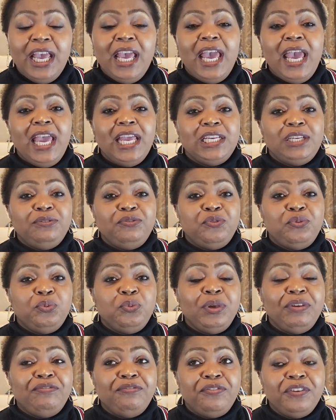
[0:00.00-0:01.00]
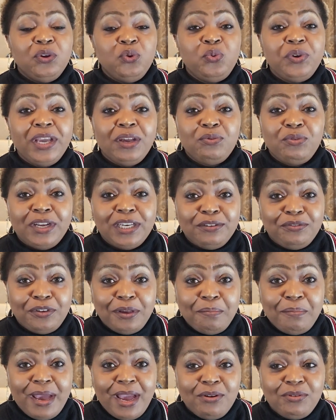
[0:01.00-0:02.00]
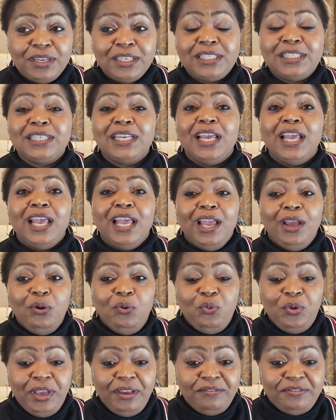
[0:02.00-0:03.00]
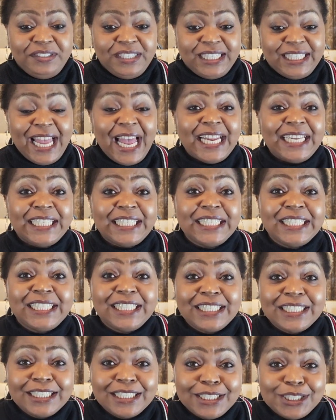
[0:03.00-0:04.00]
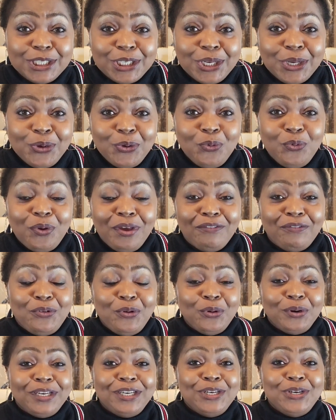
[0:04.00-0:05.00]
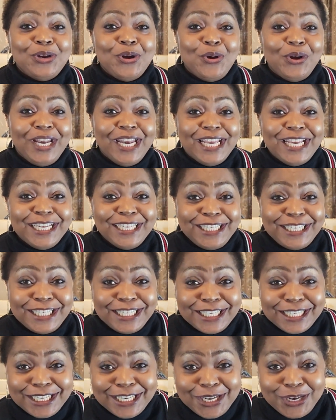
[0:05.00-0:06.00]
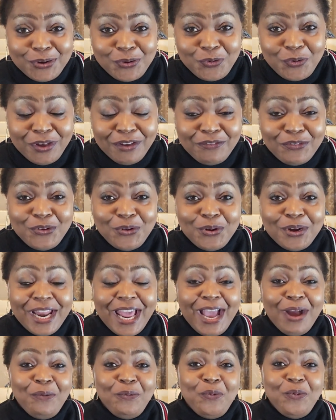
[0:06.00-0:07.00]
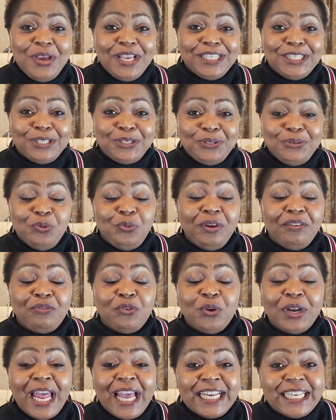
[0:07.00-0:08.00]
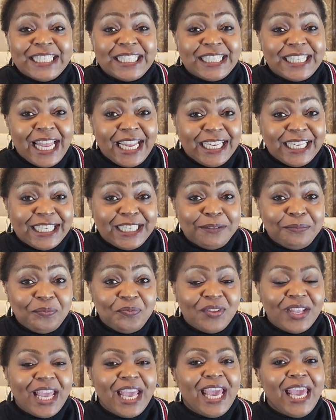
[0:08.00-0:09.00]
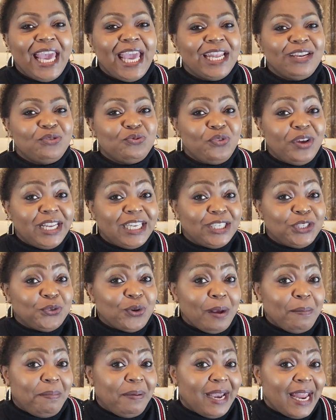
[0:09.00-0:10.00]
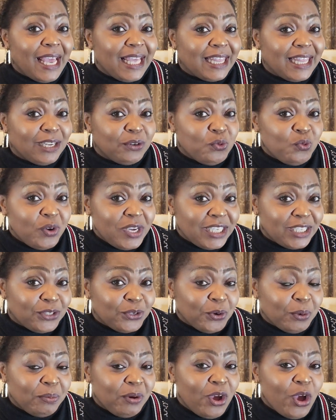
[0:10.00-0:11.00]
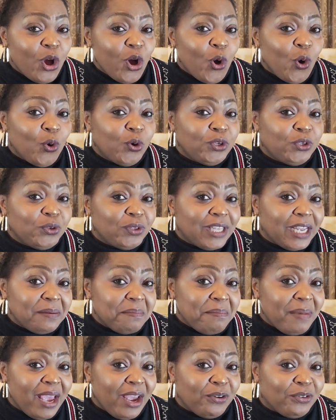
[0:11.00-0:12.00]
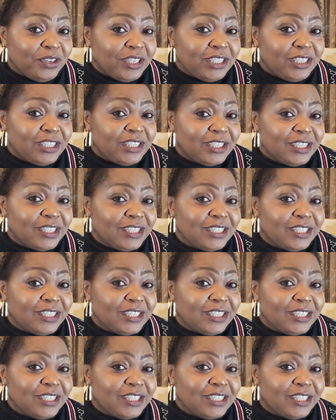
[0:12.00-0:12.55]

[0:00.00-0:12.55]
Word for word: And if we feel we are ready for a marriage, we have studied, we have got knowledge, we have got wisdom, we've got understanding, and ready to apply that wisdom onto that marriage.